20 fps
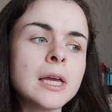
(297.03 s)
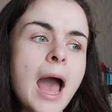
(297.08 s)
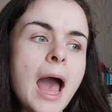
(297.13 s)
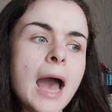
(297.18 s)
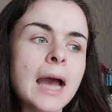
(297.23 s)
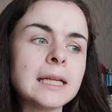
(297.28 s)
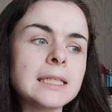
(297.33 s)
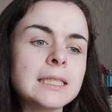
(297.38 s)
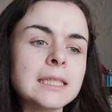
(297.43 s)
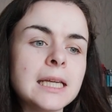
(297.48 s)

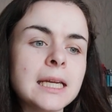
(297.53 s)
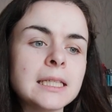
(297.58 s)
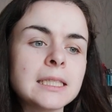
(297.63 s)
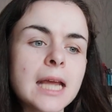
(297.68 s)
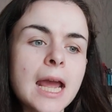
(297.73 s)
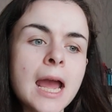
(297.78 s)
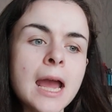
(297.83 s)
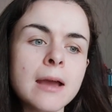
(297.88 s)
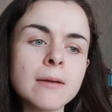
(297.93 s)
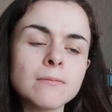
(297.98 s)
I did
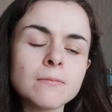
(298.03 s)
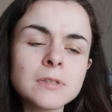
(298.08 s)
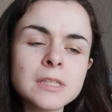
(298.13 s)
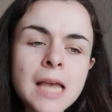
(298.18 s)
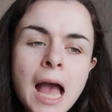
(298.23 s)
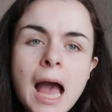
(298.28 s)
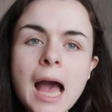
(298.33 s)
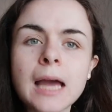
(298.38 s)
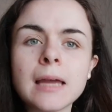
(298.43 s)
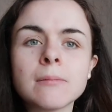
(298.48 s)
at
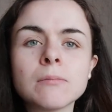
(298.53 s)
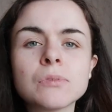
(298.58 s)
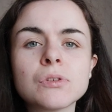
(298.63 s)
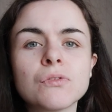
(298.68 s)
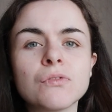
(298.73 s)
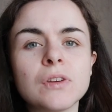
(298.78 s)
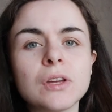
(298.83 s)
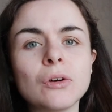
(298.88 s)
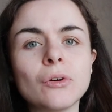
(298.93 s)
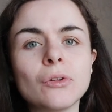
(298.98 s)
times
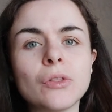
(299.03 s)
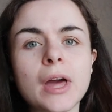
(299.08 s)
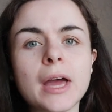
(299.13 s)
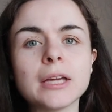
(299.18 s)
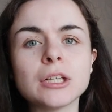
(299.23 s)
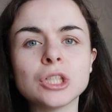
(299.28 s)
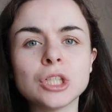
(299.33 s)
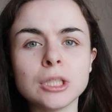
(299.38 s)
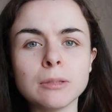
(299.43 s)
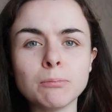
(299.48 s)
feel
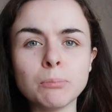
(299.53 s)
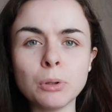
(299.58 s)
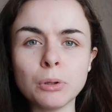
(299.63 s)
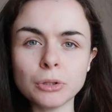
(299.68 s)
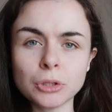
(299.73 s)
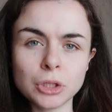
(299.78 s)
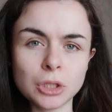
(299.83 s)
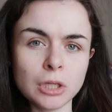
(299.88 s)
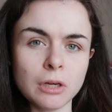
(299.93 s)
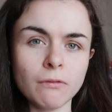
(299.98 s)
that she
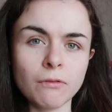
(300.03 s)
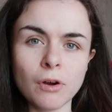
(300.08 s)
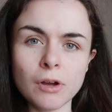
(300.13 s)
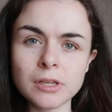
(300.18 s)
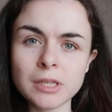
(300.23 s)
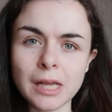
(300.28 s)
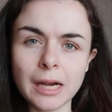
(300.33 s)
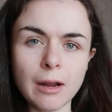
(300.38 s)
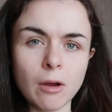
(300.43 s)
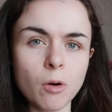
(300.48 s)
pushed her
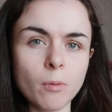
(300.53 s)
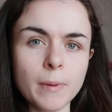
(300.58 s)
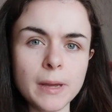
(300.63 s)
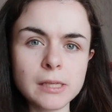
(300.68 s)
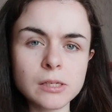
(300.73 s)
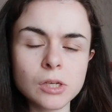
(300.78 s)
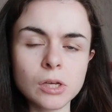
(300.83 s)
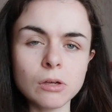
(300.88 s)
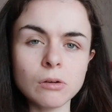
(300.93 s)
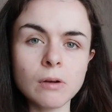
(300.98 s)
voice a little
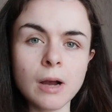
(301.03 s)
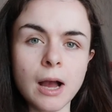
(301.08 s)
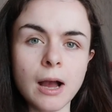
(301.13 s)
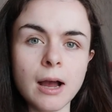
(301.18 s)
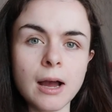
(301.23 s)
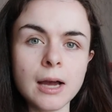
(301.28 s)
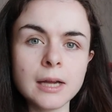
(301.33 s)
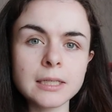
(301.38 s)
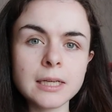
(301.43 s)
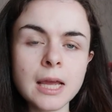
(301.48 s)
bit too
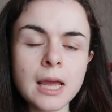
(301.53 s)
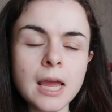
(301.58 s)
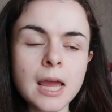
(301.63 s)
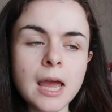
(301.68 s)
hard.